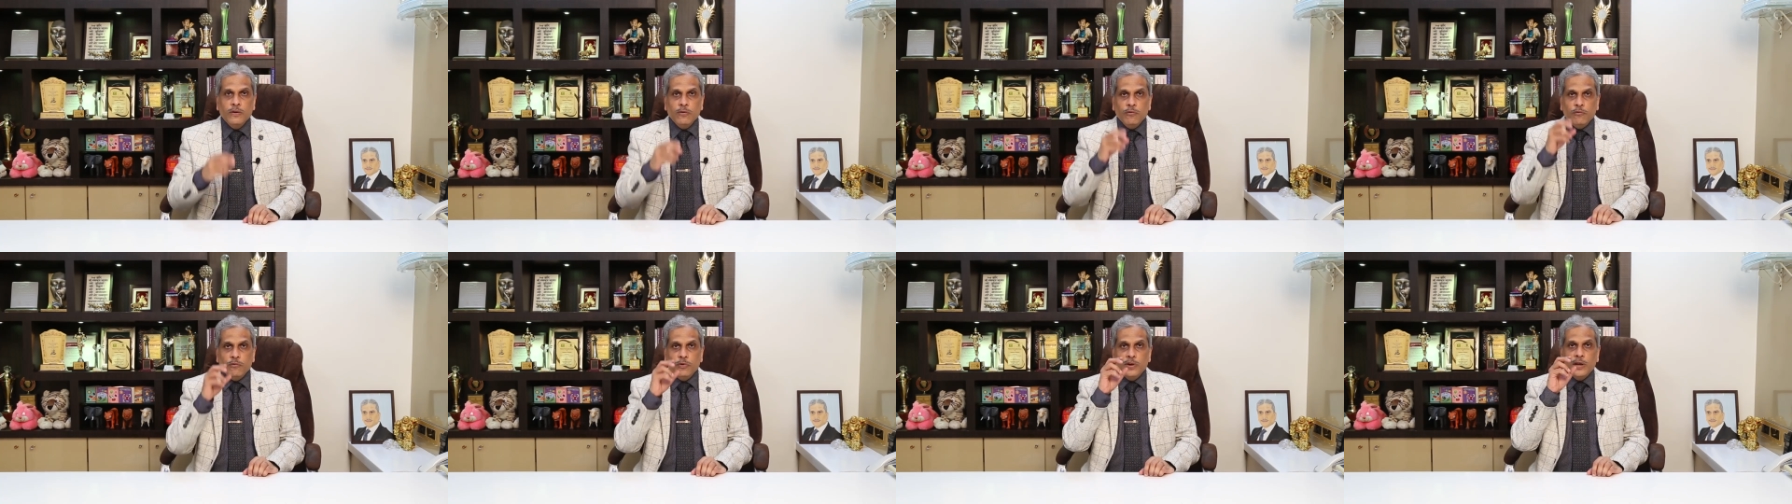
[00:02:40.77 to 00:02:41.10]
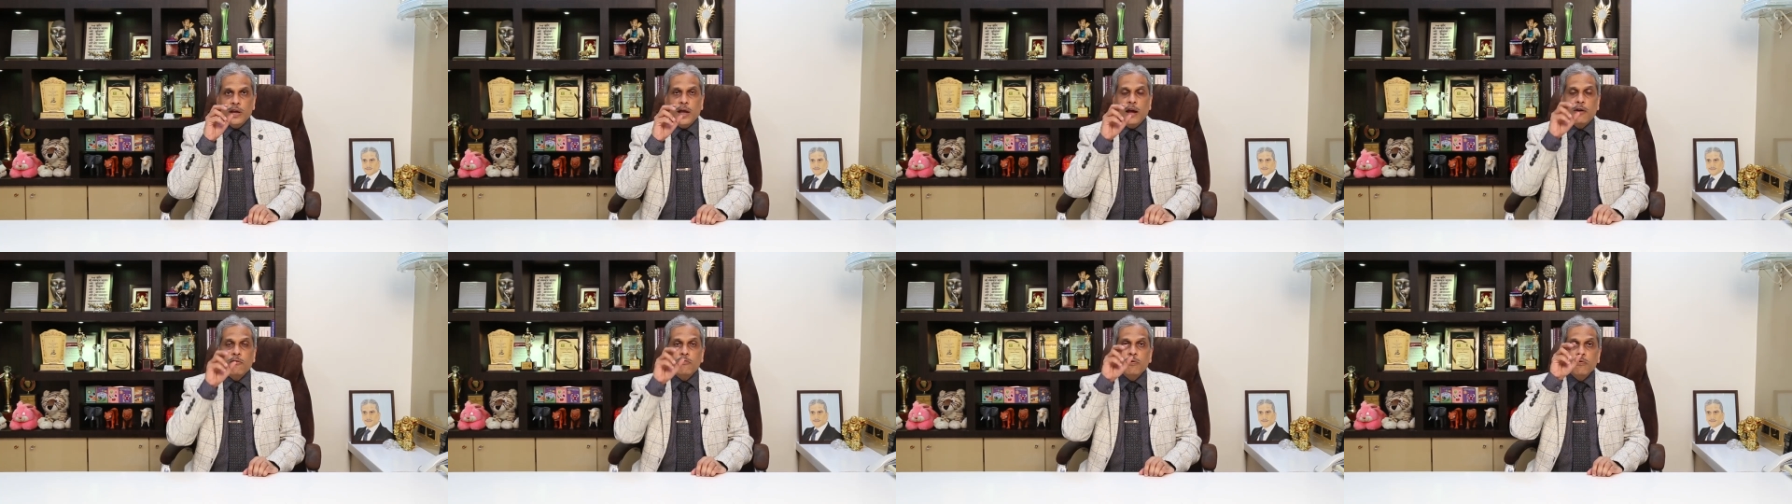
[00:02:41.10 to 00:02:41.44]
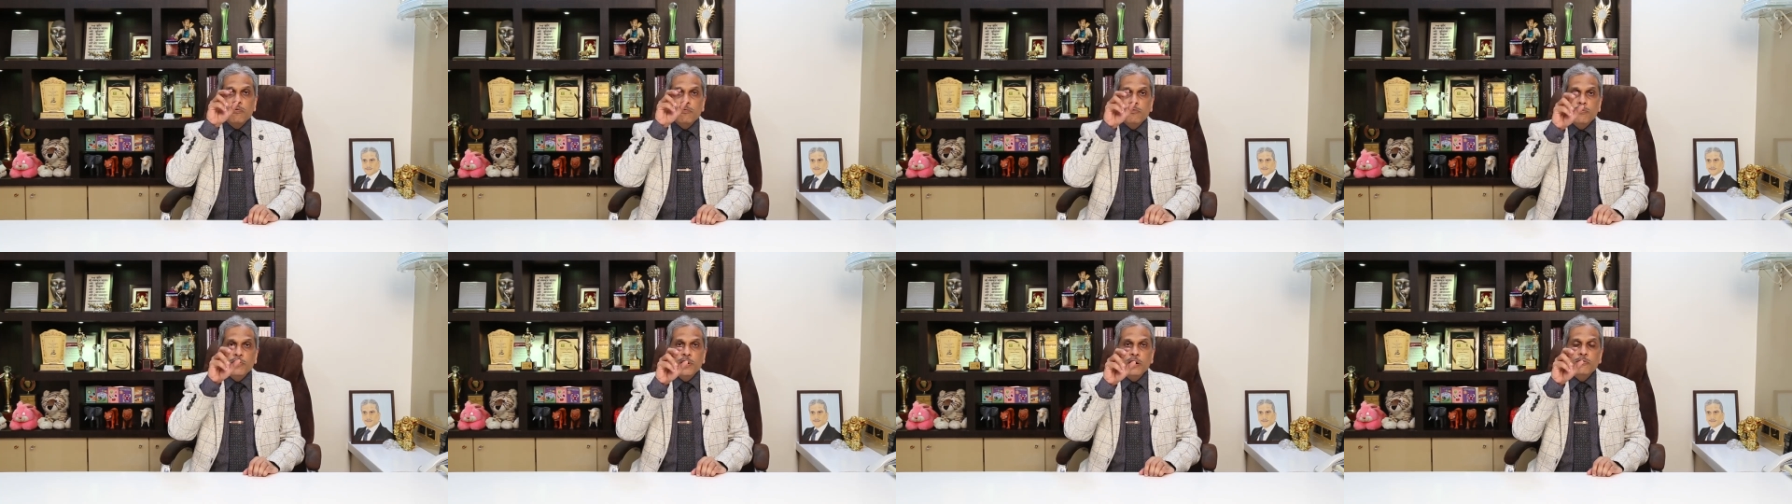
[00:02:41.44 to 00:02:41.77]
We have a
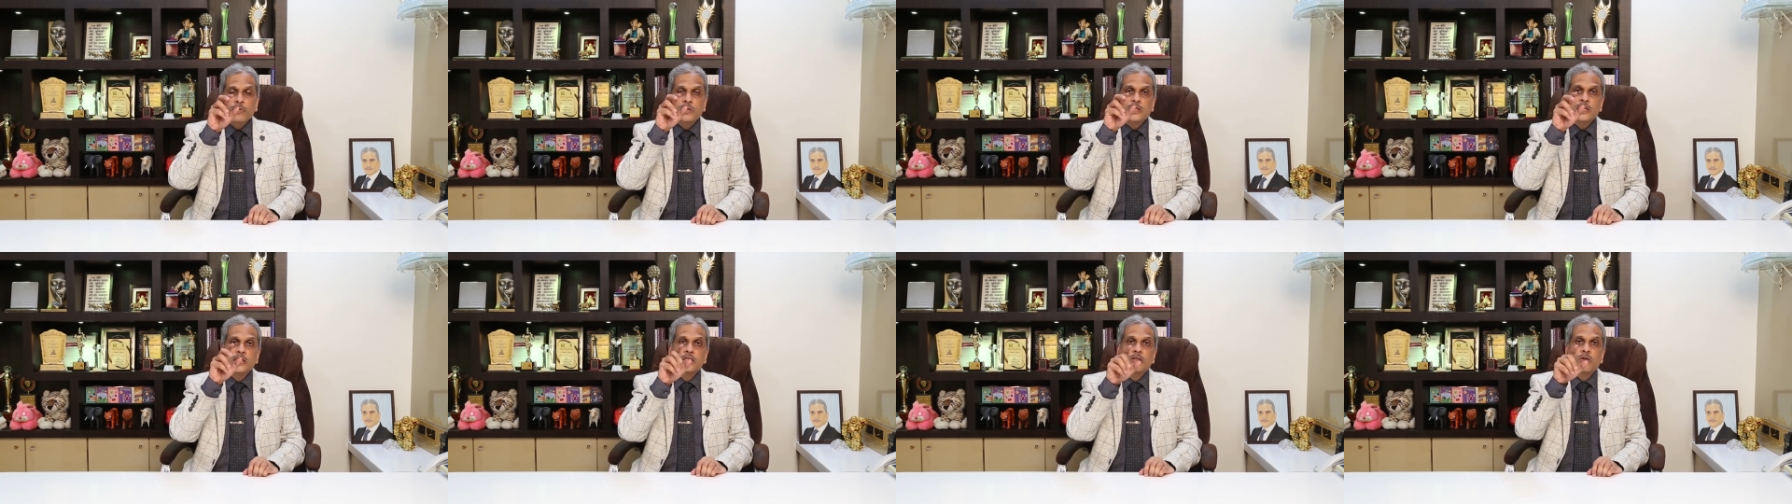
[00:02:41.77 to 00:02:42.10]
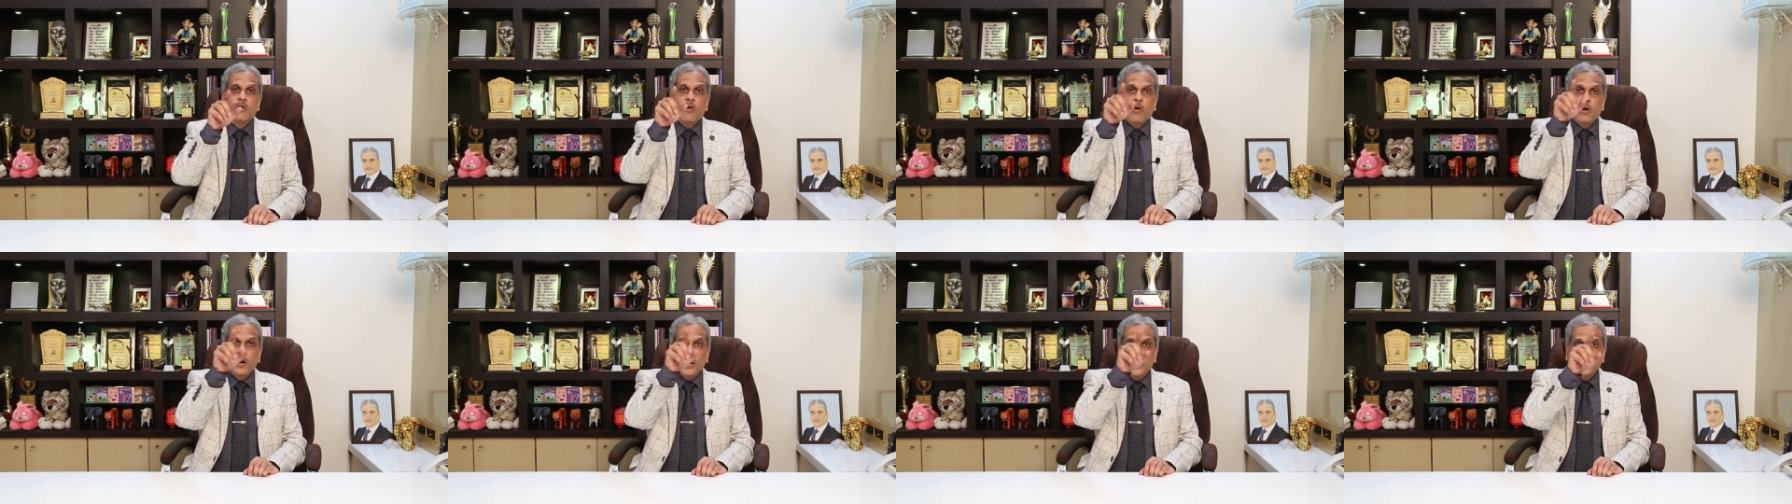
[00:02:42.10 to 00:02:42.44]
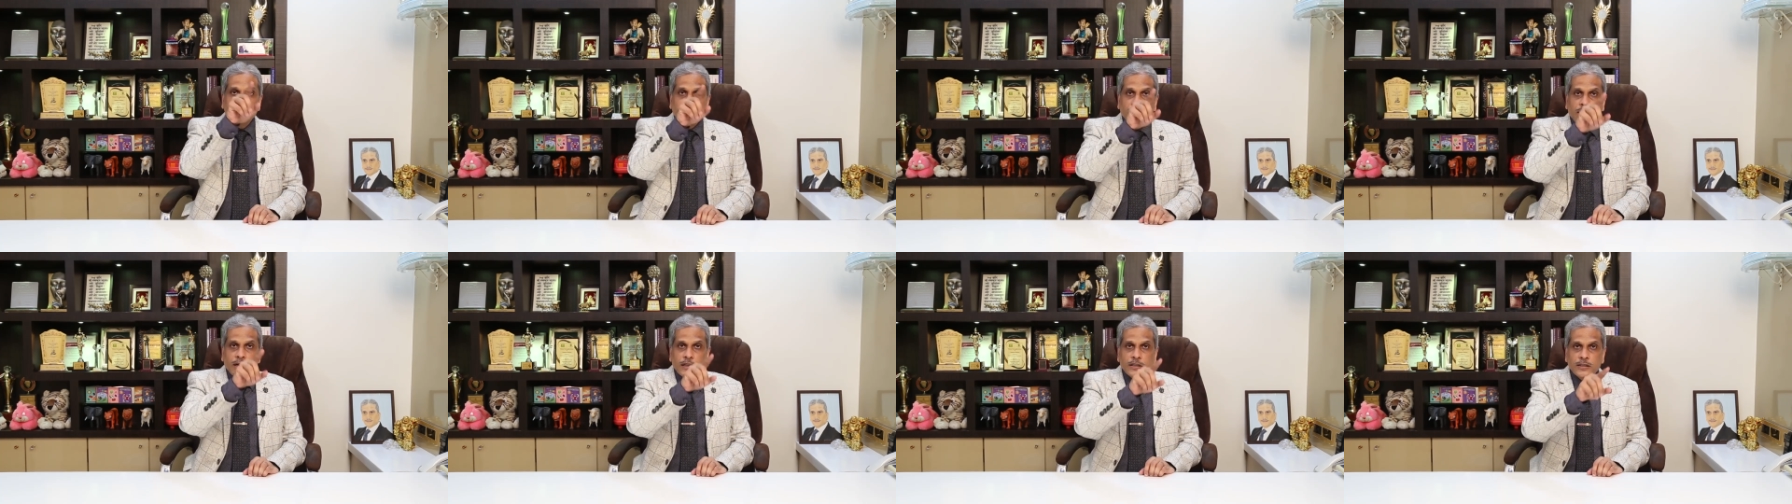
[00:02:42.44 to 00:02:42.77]
field which is called
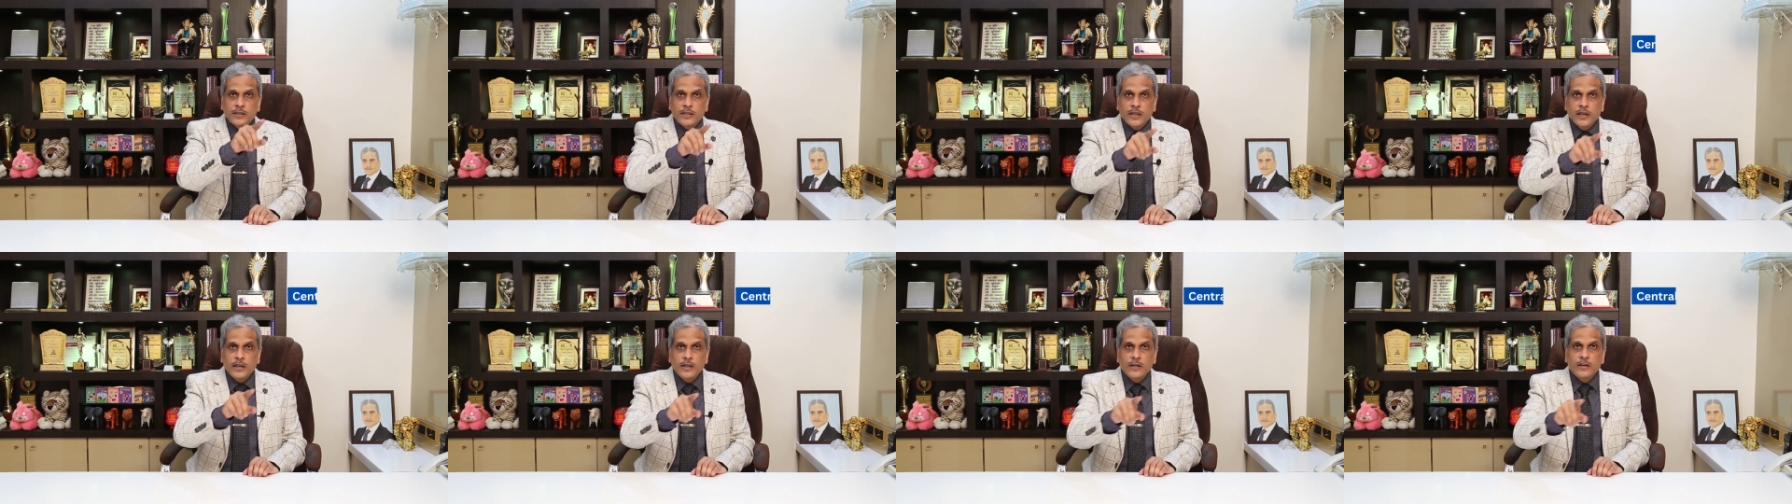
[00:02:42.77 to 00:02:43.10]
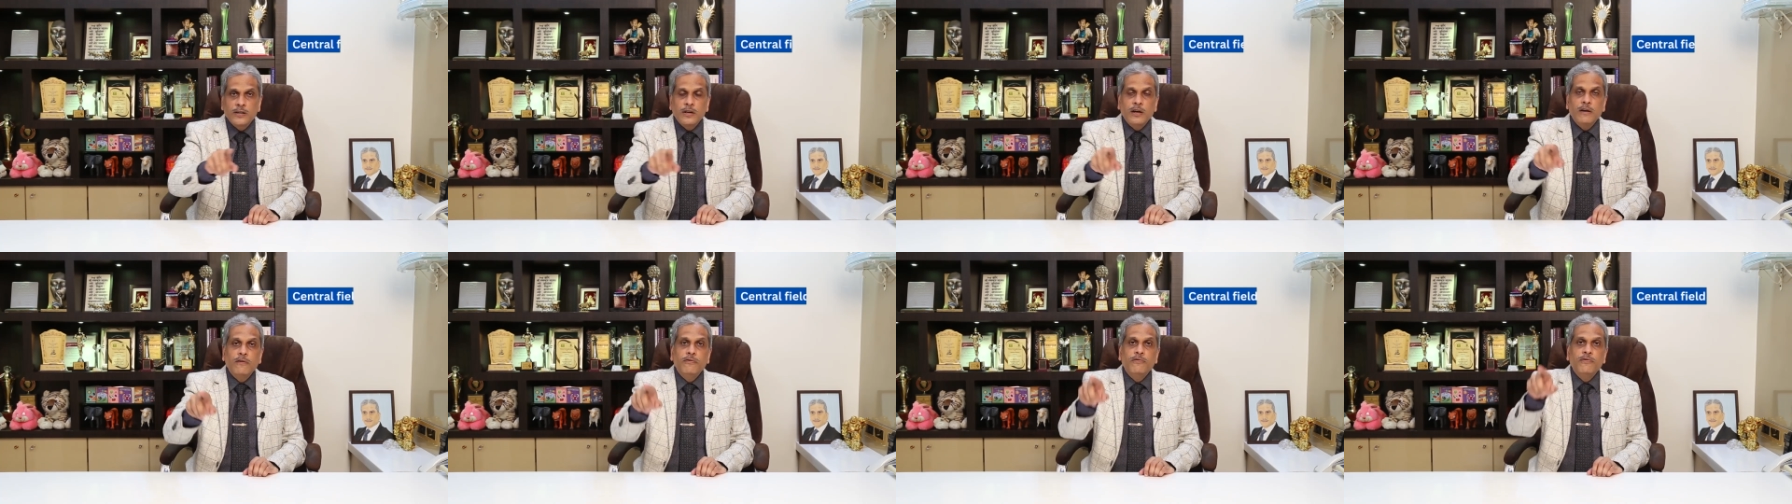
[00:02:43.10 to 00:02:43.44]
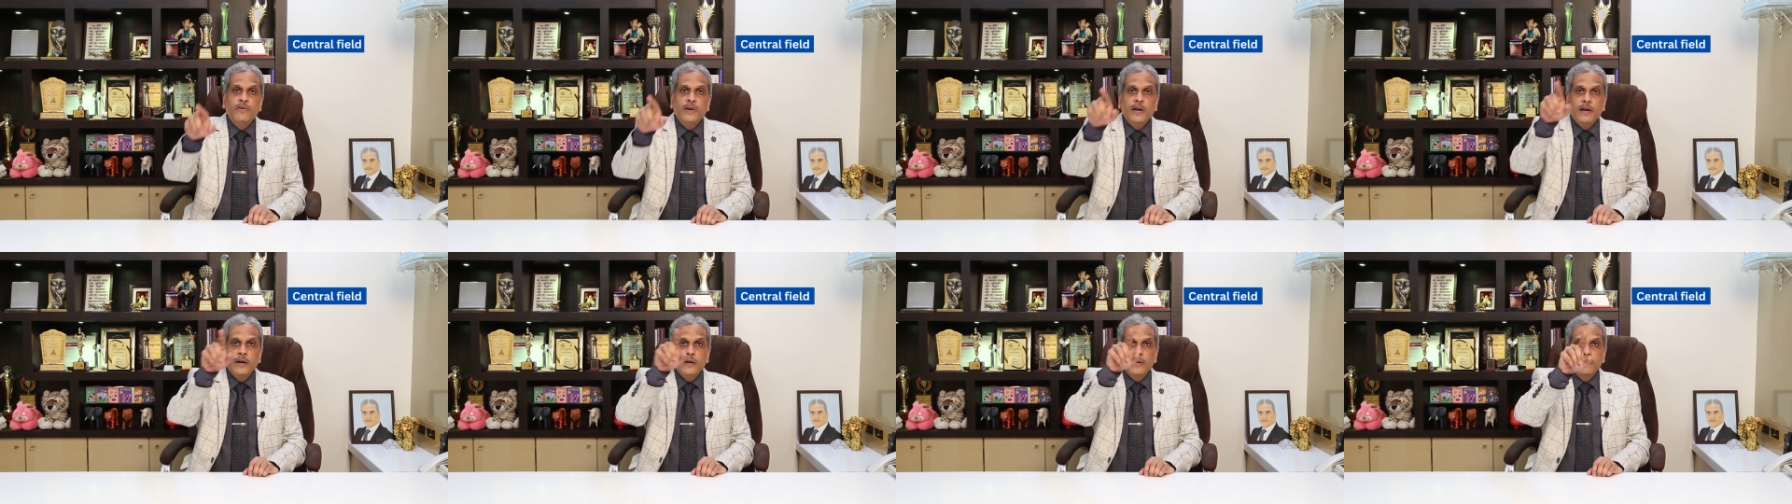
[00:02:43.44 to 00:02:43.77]
as a central
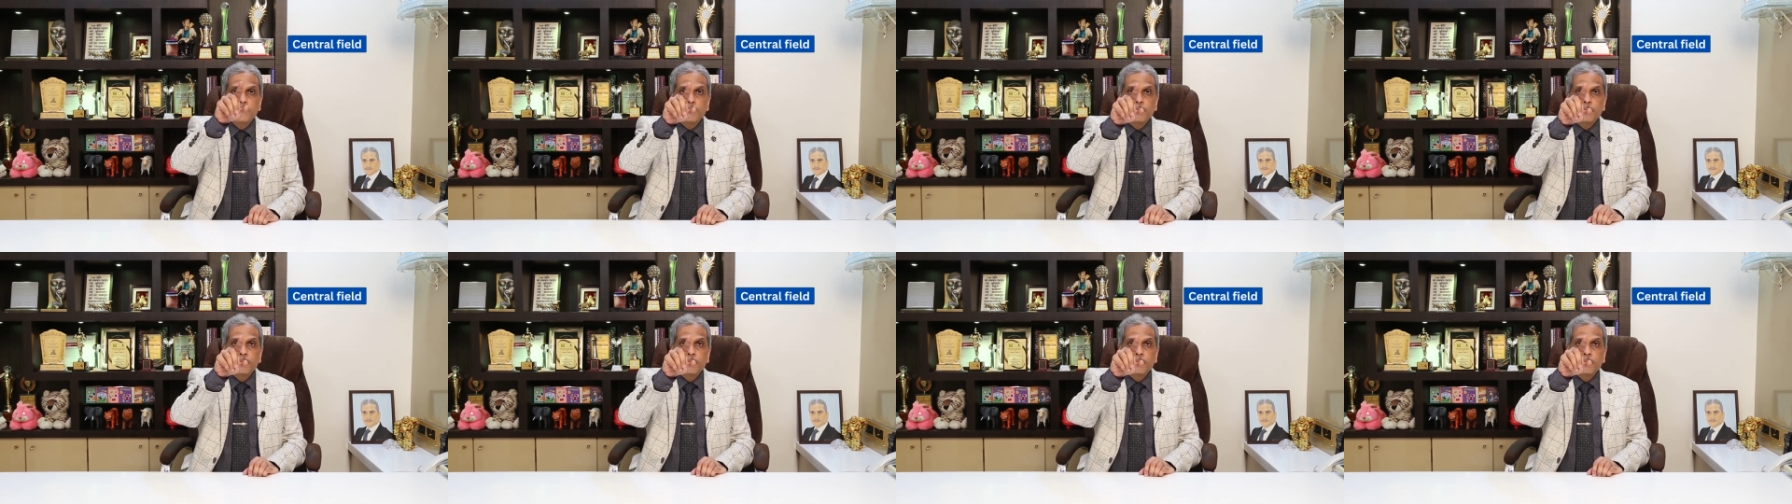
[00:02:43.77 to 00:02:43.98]
field,